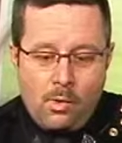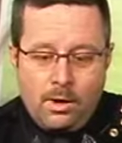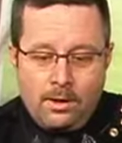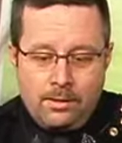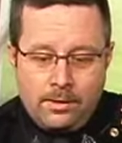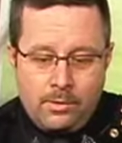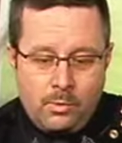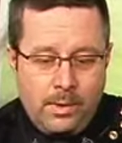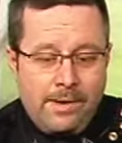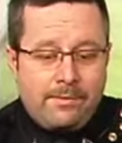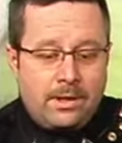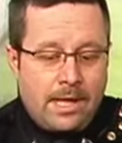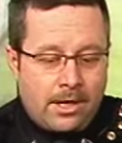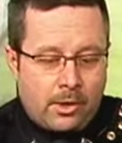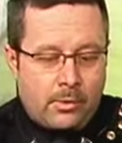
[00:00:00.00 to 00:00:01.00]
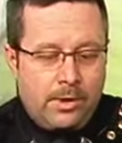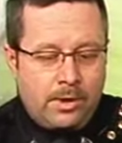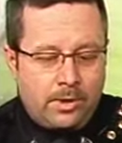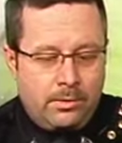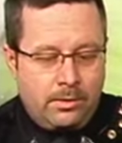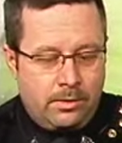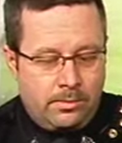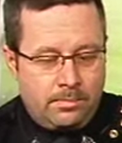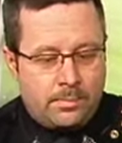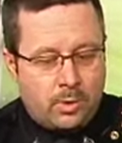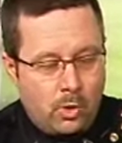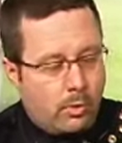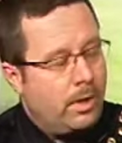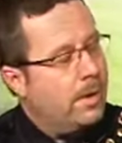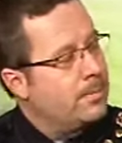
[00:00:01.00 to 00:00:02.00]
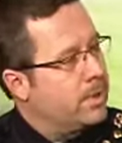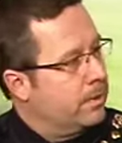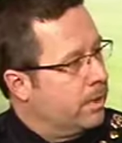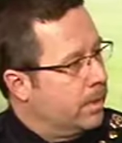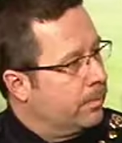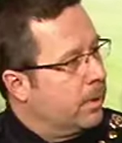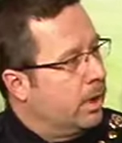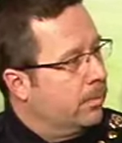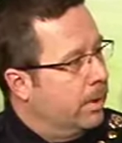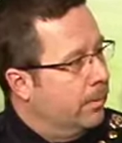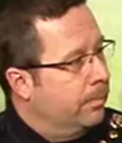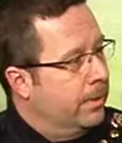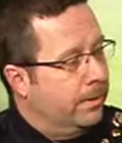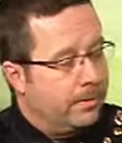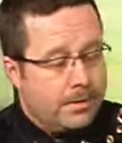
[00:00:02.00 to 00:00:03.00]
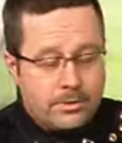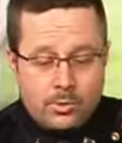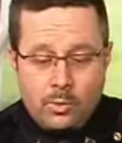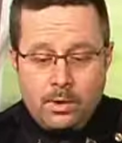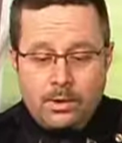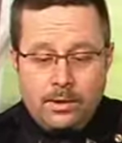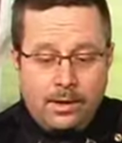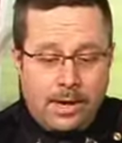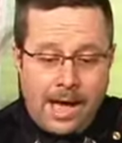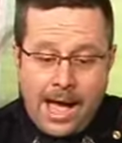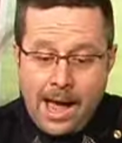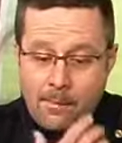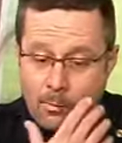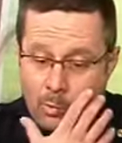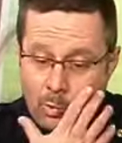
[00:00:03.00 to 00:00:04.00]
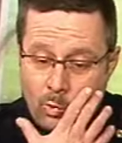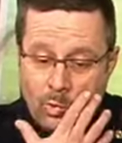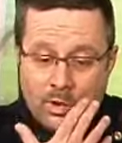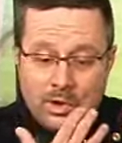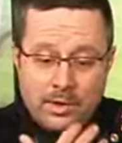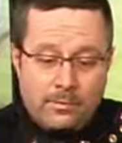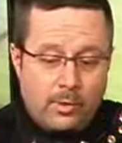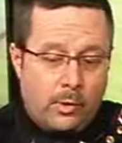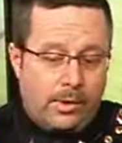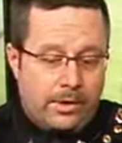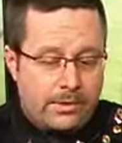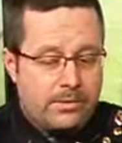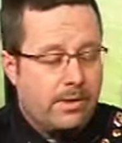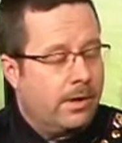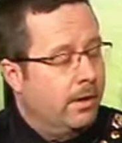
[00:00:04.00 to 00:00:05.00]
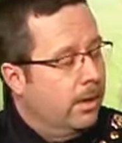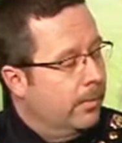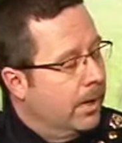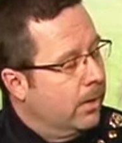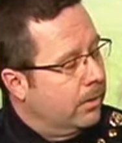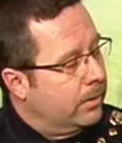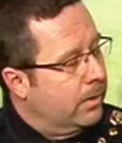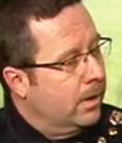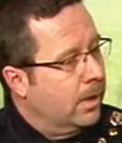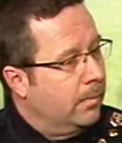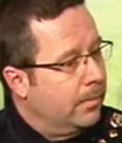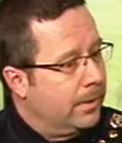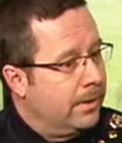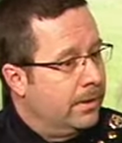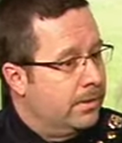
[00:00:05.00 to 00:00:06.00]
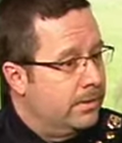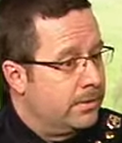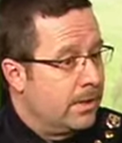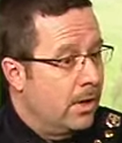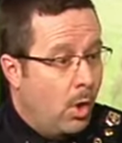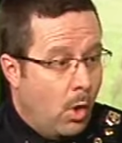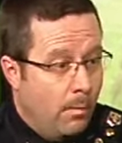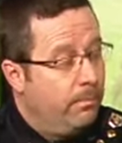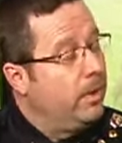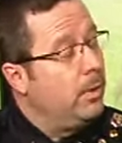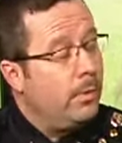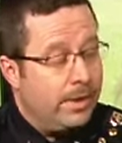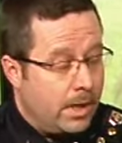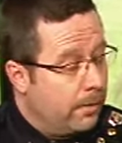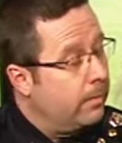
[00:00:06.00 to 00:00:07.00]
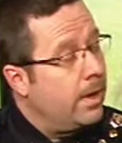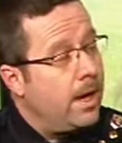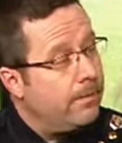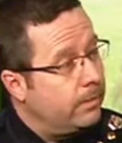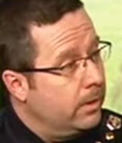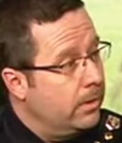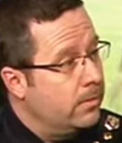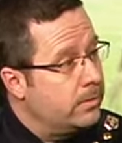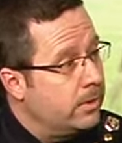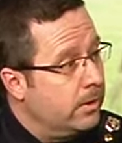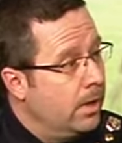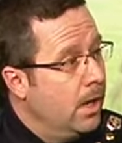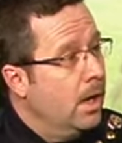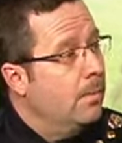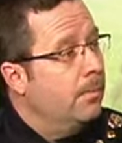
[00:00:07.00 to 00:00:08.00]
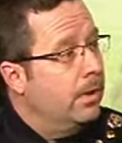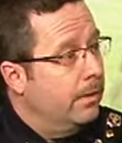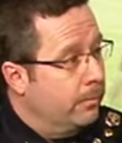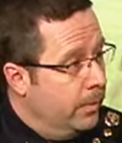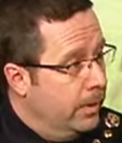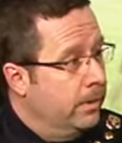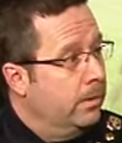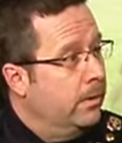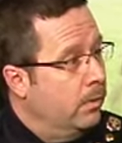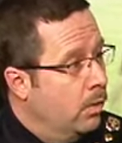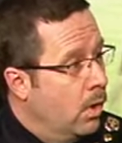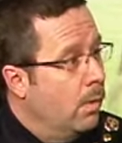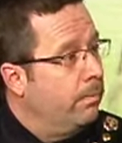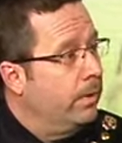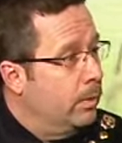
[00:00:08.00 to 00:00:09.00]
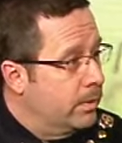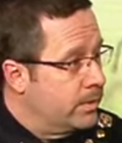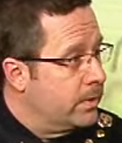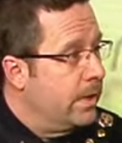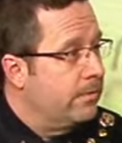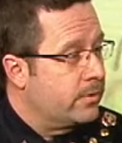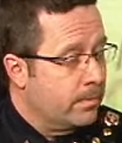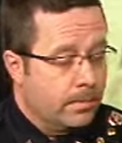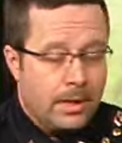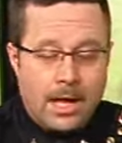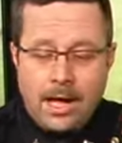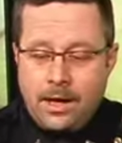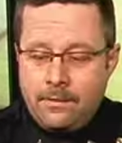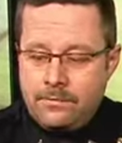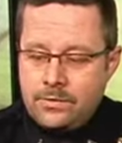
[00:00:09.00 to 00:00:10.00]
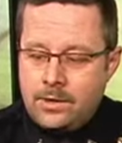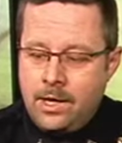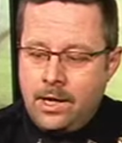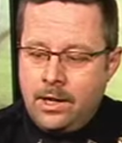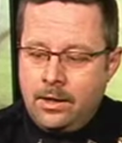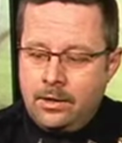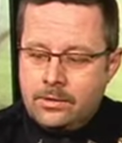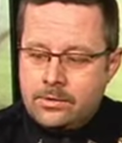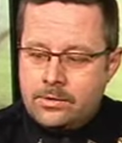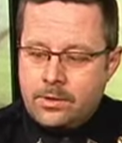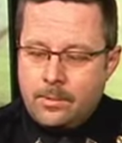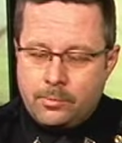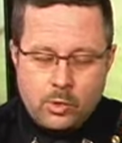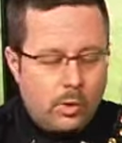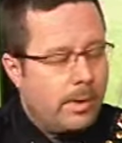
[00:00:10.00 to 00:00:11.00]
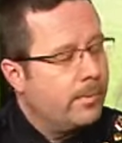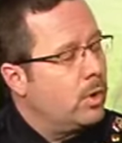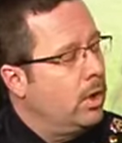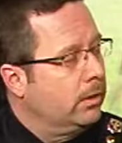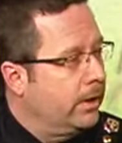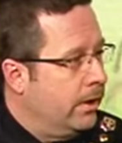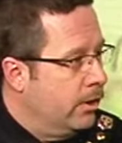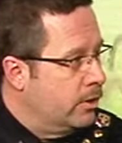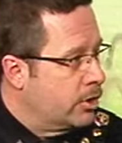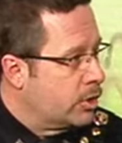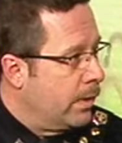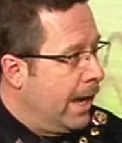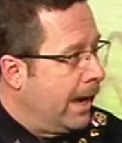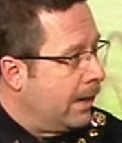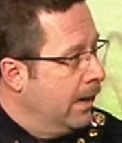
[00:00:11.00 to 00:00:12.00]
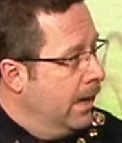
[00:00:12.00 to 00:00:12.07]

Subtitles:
Well, we have a lot of great programs at the department, but this one I'm really very excited about because hopefully we never have to use it, but if we do, hopefully we'll save some lives. And it's a program called CareTrack,